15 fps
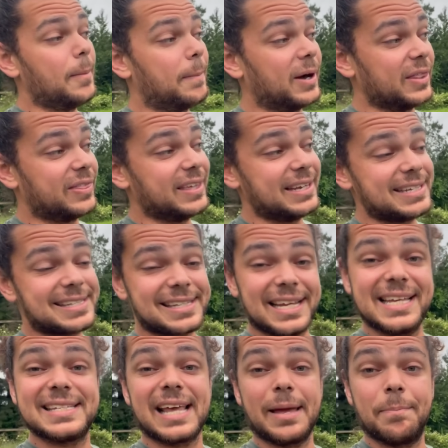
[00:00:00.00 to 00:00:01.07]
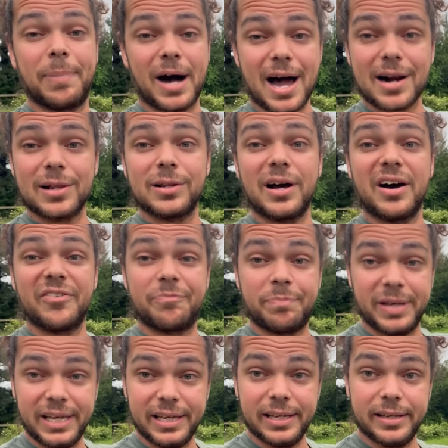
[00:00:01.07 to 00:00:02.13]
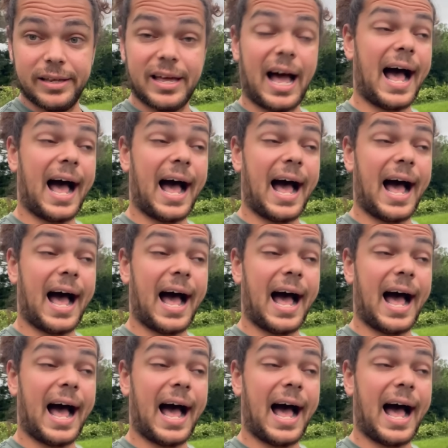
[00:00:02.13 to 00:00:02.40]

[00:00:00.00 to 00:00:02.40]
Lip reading: But this is a bottle of pee.